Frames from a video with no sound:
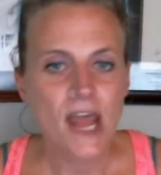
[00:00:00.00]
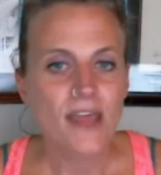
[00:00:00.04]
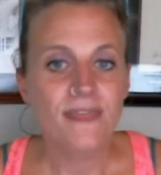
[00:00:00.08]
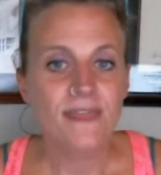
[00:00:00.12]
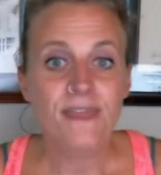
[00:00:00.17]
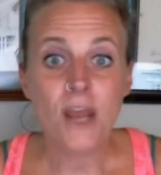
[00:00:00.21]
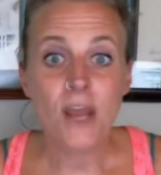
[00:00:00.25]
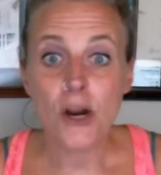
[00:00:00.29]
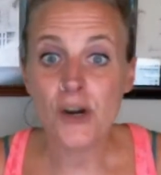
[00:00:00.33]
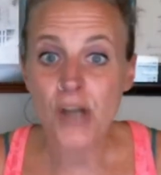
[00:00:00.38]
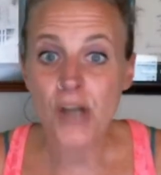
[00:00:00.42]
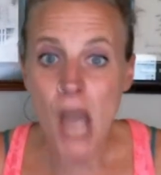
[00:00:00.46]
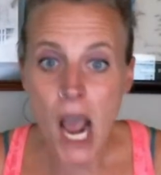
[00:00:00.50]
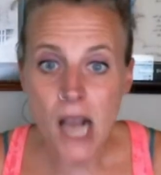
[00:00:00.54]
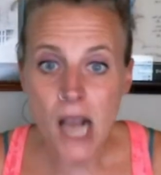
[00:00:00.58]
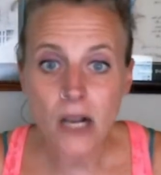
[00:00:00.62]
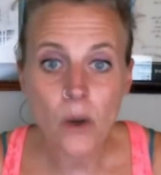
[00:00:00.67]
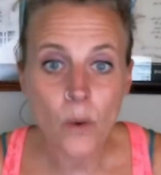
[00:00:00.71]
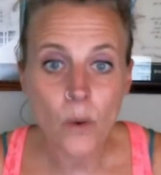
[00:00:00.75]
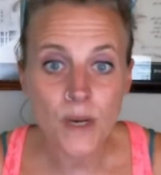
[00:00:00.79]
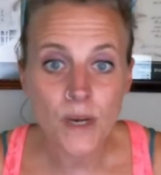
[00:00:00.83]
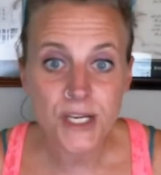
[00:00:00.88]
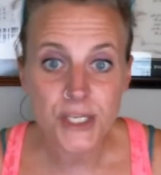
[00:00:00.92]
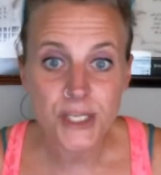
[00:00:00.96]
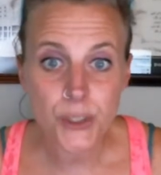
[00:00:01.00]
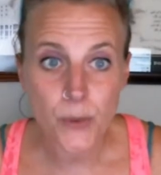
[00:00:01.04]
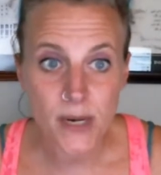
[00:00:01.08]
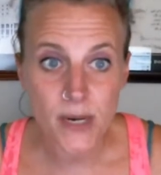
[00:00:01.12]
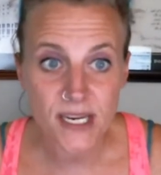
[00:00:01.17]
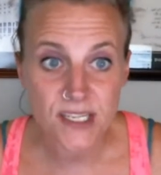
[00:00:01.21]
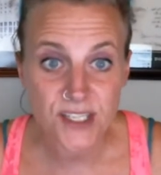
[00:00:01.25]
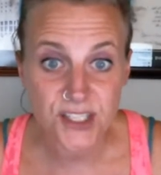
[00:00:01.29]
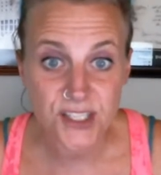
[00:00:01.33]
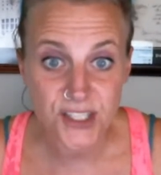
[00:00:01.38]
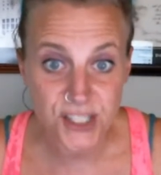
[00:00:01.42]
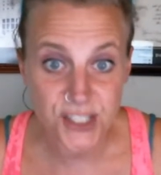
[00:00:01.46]
They're not going to
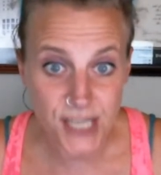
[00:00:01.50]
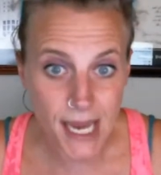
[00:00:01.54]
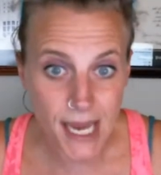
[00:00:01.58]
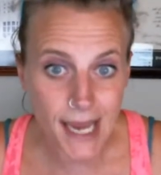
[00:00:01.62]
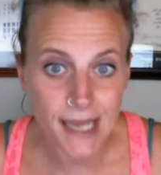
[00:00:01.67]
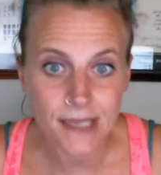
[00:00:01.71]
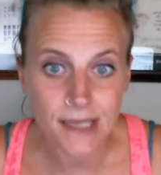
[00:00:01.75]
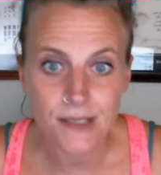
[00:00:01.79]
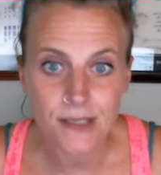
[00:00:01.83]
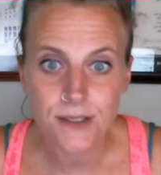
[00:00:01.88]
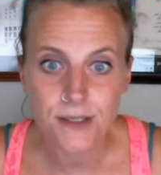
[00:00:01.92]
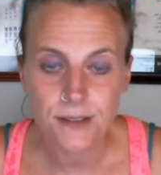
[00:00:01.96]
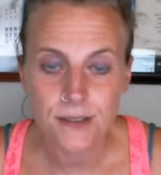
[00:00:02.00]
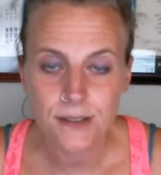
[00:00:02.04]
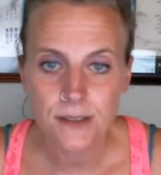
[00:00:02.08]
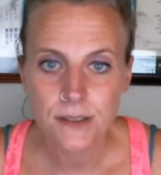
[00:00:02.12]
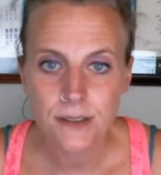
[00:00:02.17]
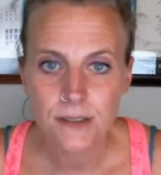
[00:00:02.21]
extend